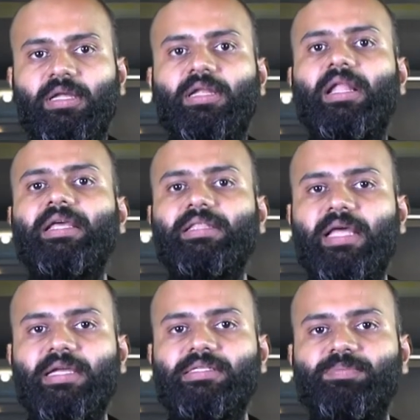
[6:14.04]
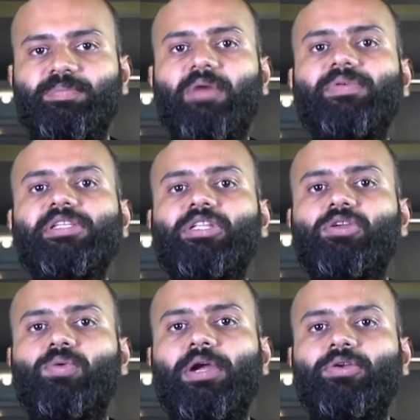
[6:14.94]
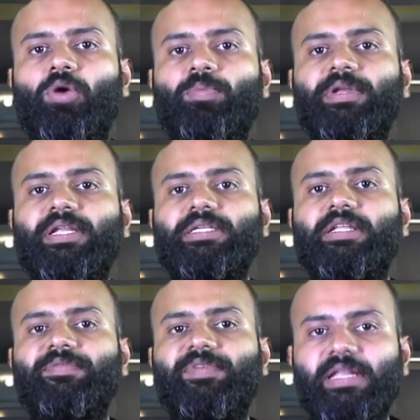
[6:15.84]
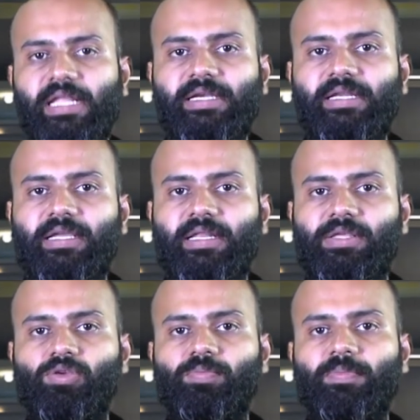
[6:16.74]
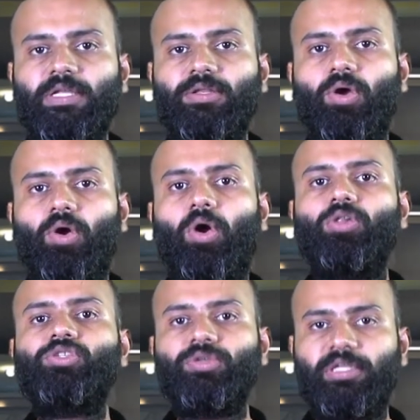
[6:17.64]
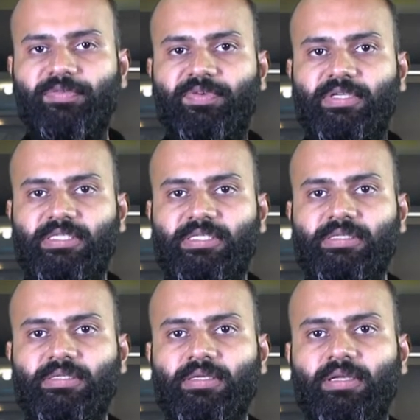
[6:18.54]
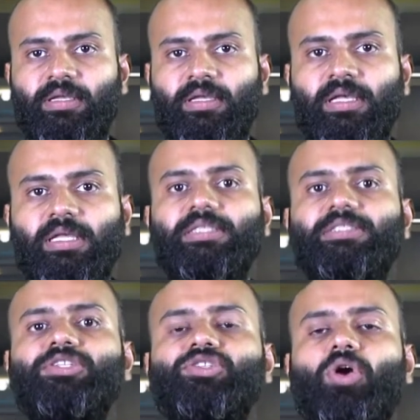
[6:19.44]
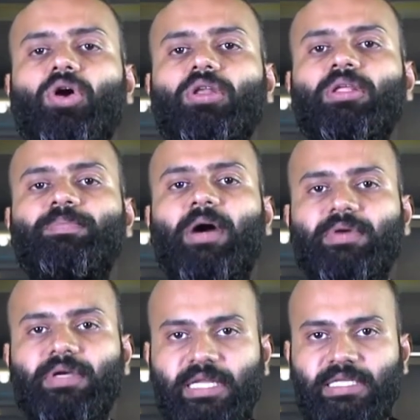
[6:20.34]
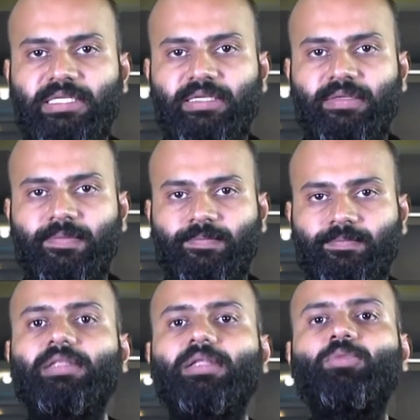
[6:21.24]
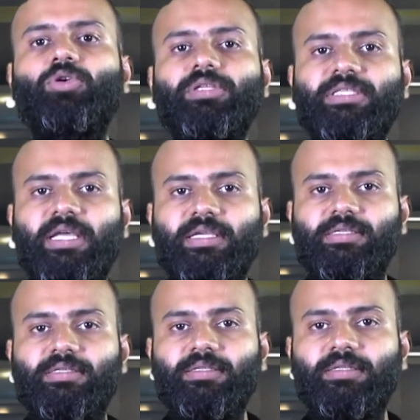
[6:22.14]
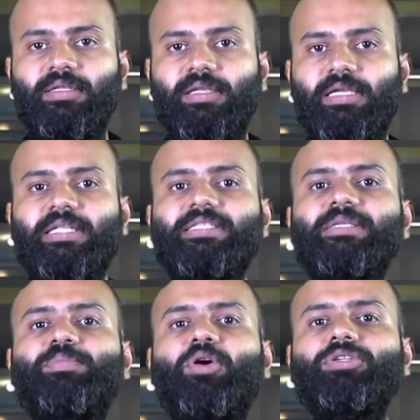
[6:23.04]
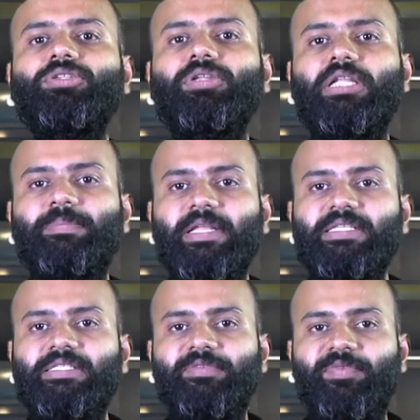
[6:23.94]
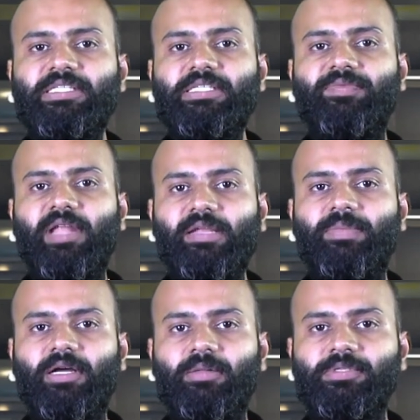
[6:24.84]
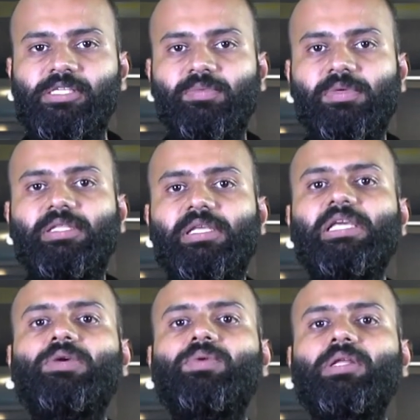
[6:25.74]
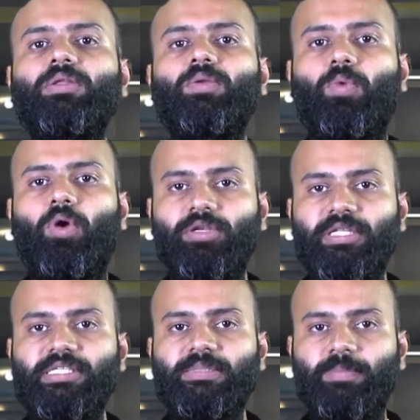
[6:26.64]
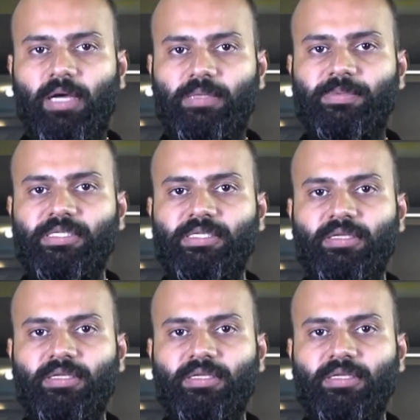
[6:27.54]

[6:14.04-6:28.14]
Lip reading: Like that, power is required to operate different electrical equipment also differs. This is called power rating. In the motorcycle, it is important to replace defective light bulbs with equal wattage bulbs.